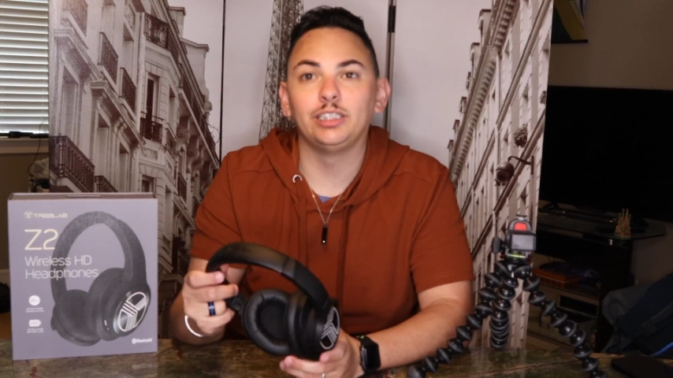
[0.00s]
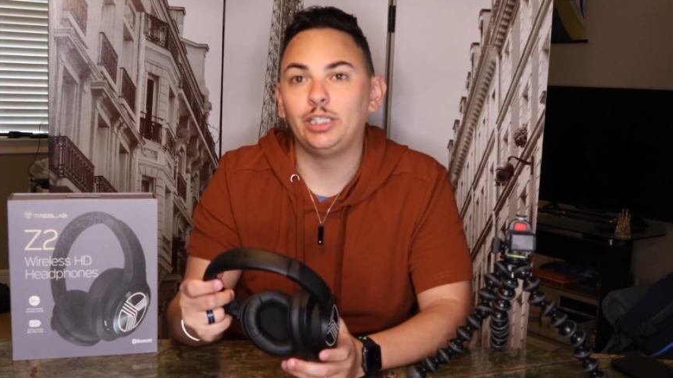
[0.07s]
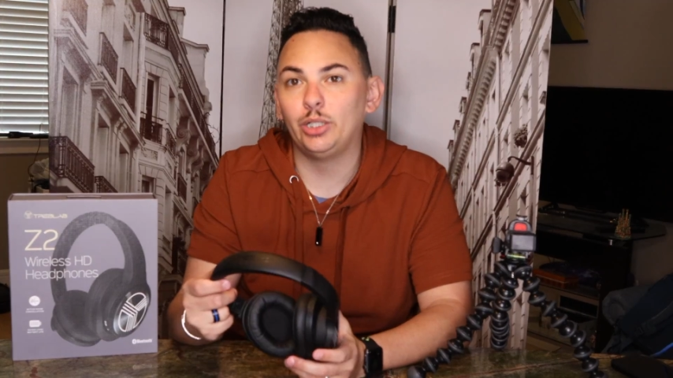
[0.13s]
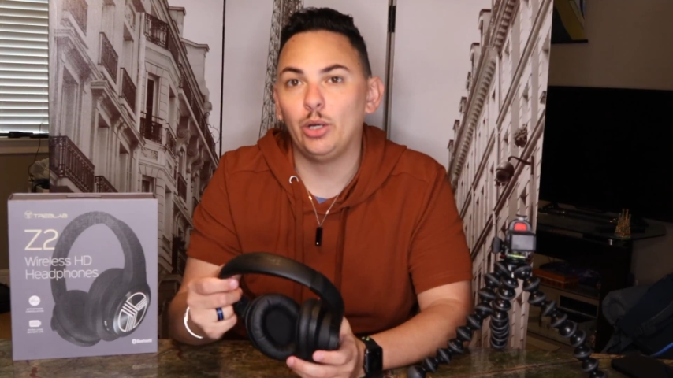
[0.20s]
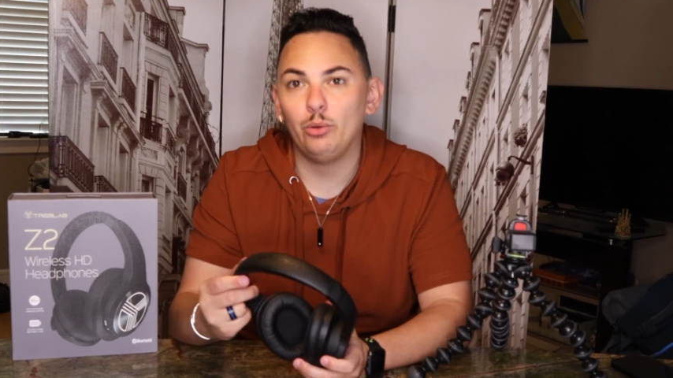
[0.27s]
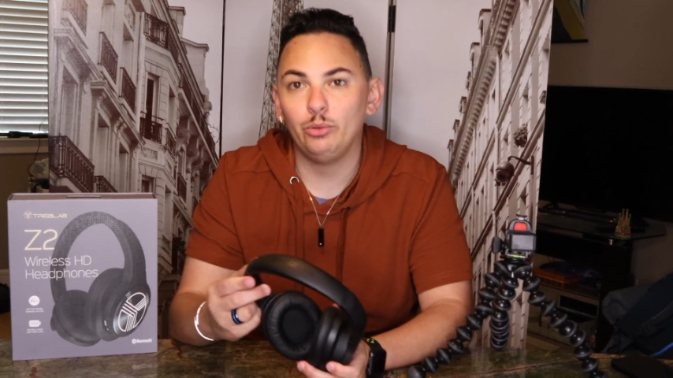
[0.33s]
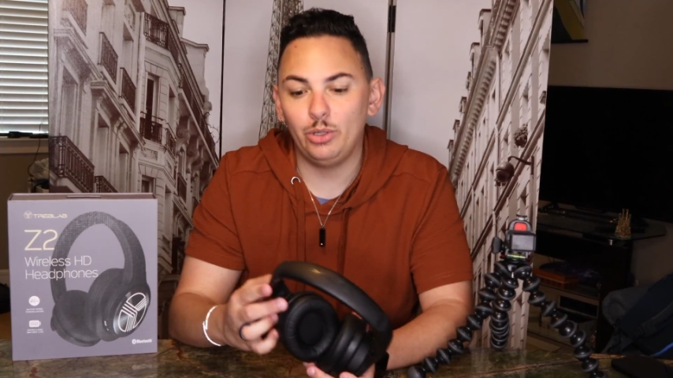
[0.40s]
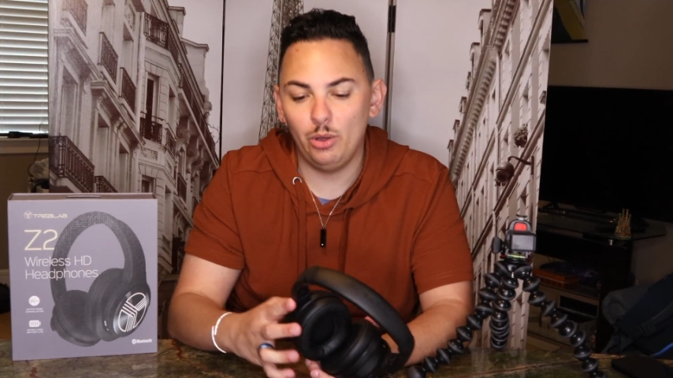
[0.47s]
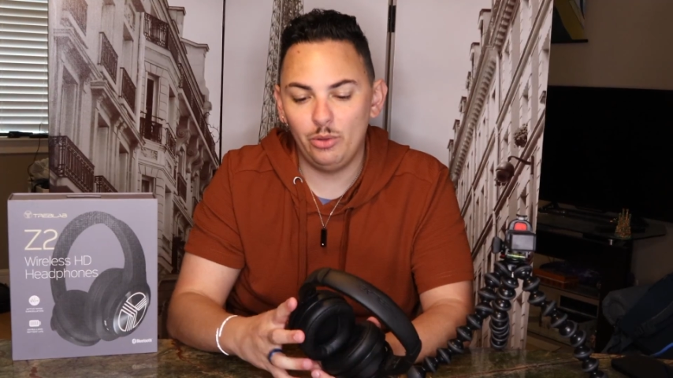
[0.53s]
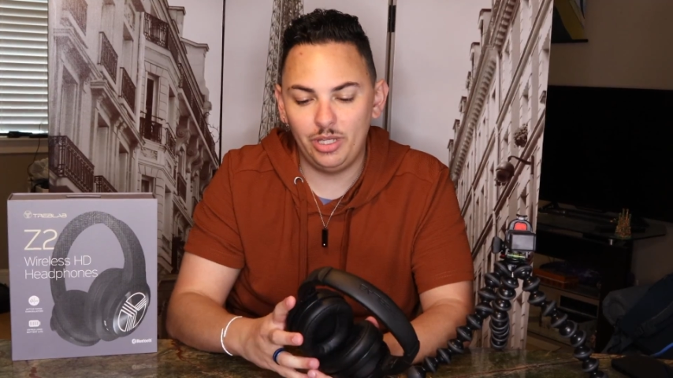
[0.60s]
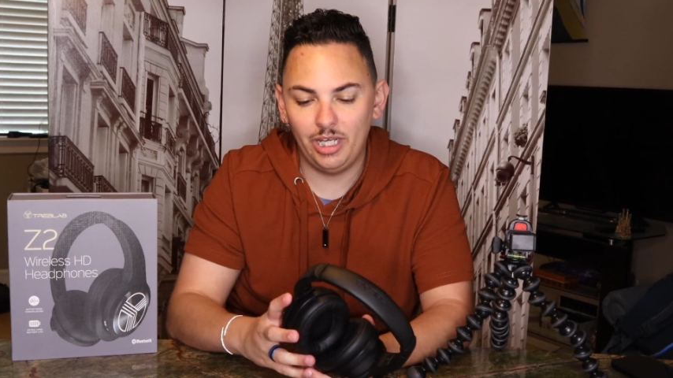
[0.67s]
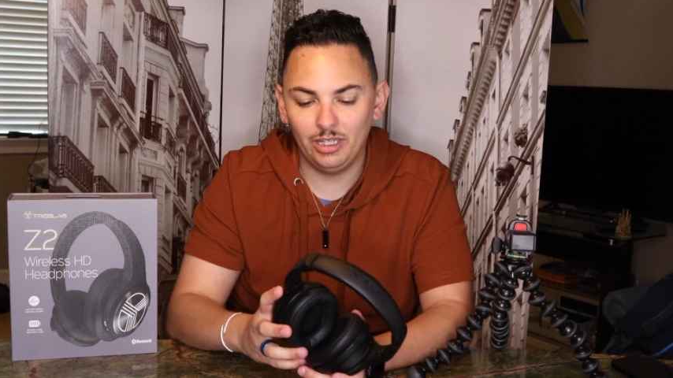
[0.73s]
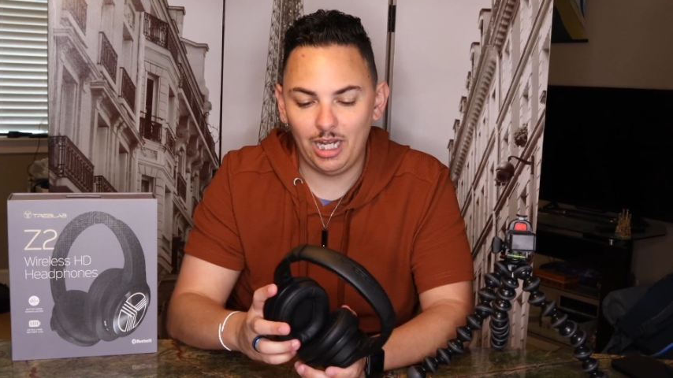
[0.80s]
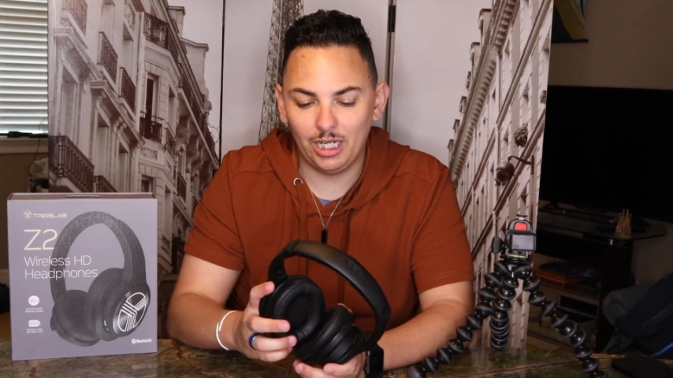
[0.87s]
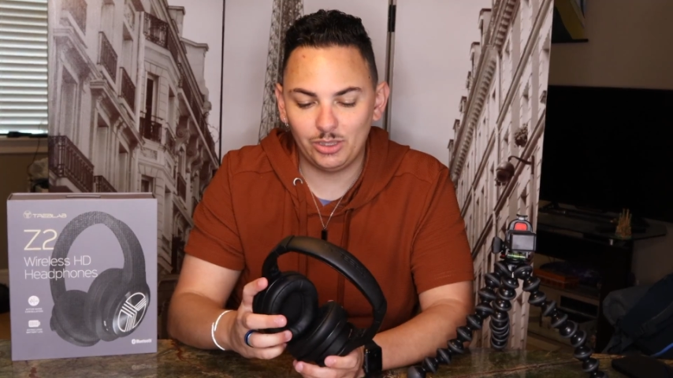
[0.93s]
I don't know
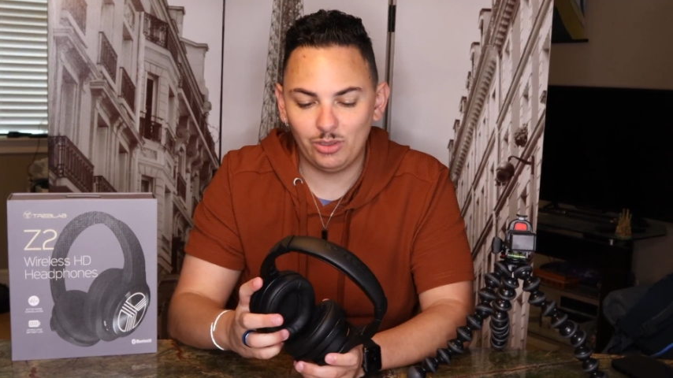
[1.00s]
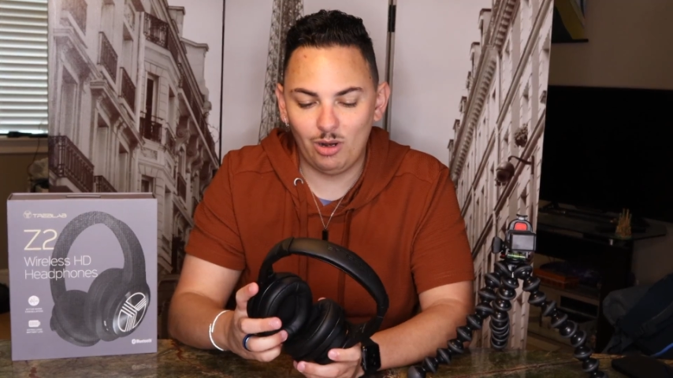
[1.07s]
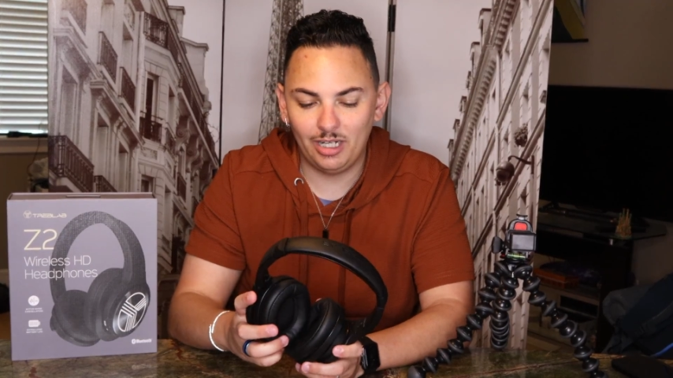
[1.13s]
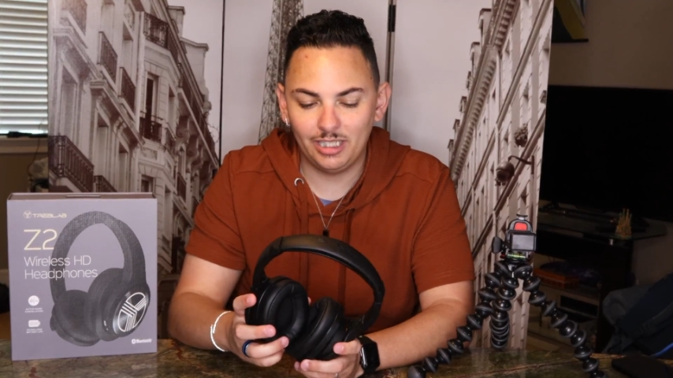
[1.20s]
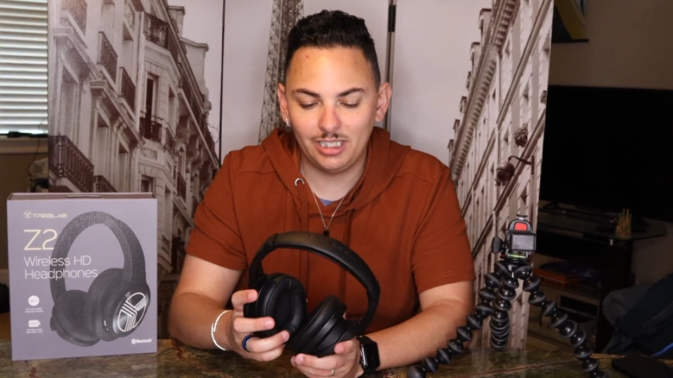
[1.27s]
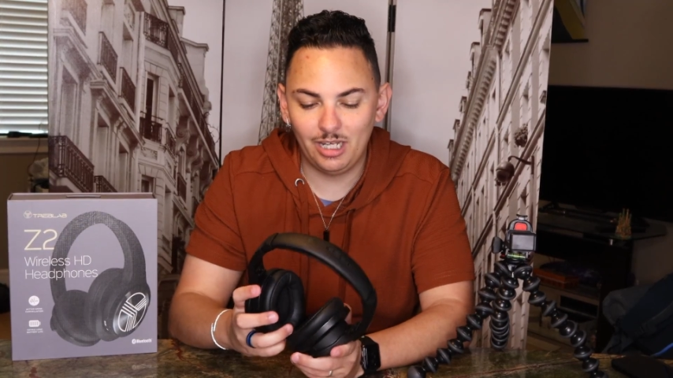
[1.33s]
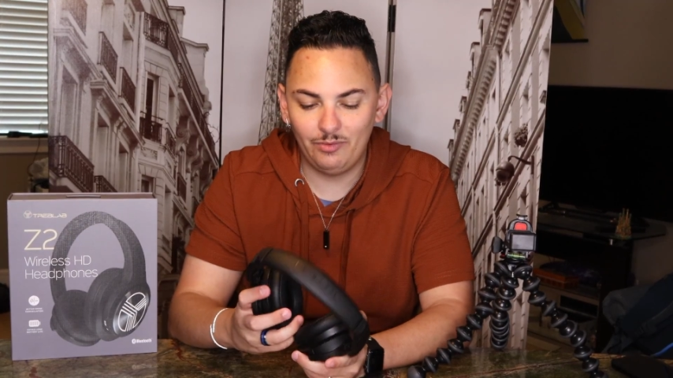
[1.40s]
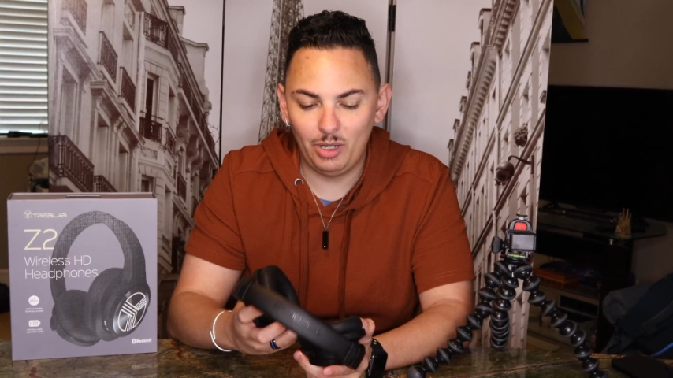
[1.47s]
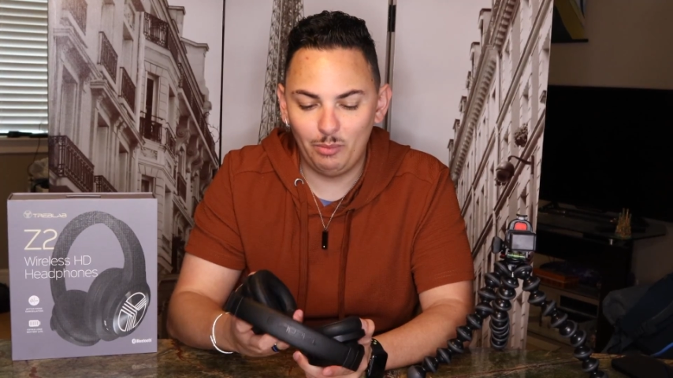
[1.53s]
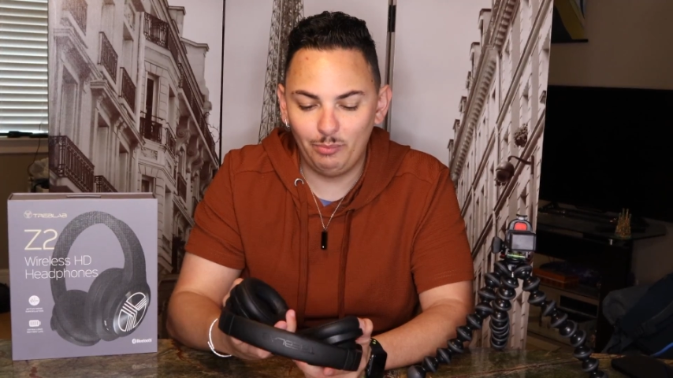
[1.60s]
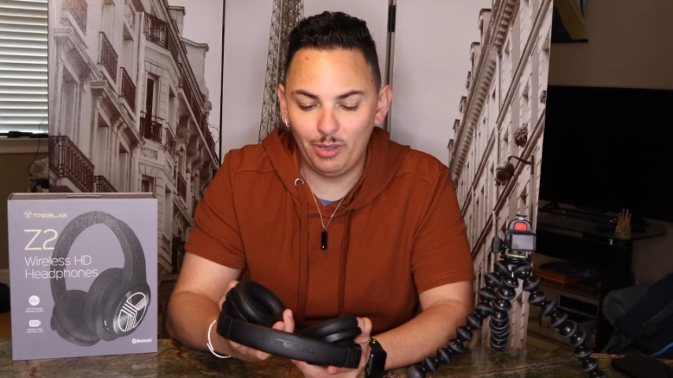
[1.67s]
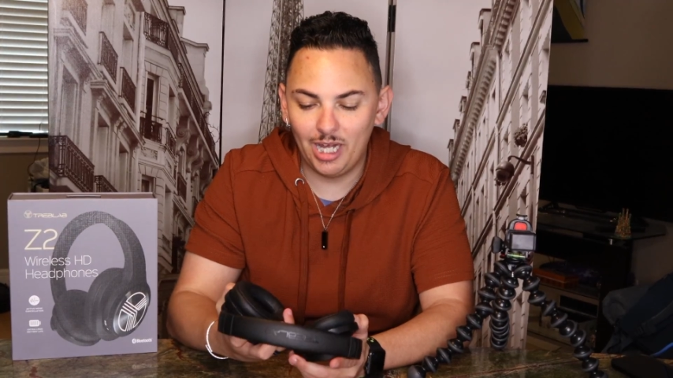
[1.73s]
the electronics of it,